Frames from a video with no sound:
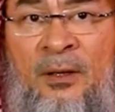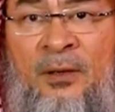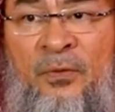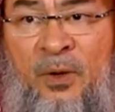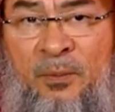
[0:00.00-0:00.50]

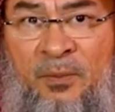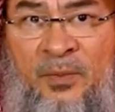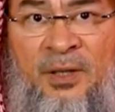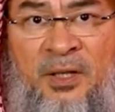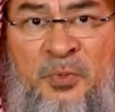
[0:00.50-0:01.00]
from
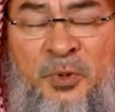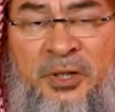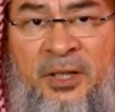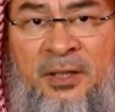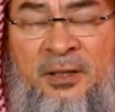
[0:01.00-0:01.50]
this
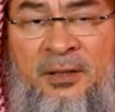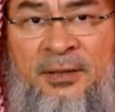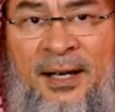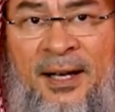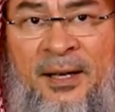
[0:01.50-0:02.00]
particular
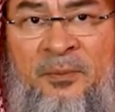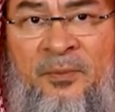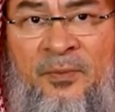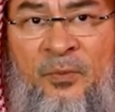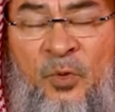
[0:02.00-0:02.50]
time
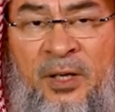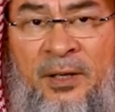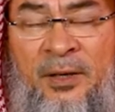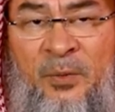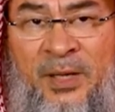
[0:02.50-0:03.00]
where,
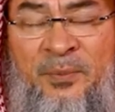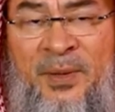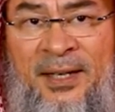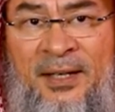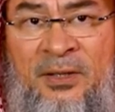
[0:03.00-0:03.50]
when it
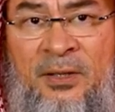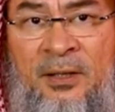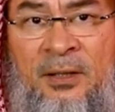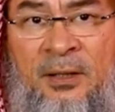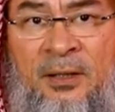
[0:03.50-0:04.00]
begins,
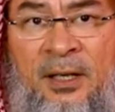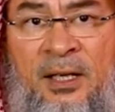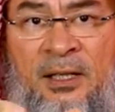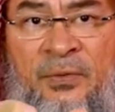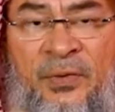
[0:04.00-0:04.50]

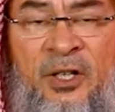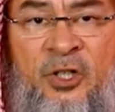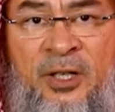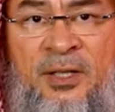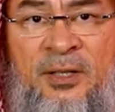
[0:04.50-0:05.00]
and it
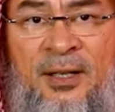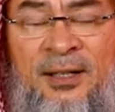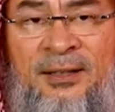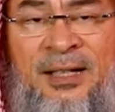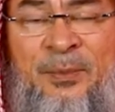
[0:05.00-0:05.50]
finishes at
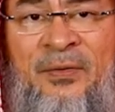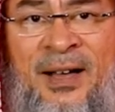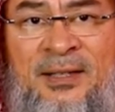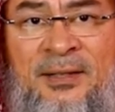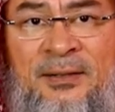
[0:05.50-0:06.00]
the time of
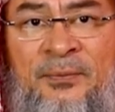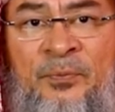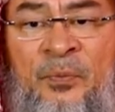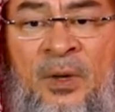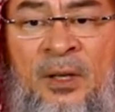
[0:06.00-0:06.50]
Asr,
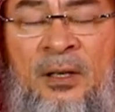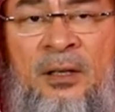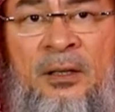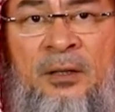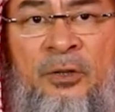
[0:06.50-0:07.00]

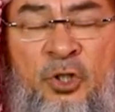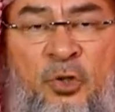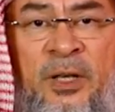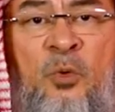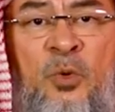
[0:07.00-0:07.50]

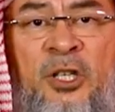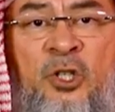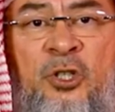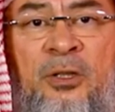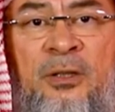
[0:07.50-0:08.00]
during
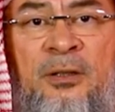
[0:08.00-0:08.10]
which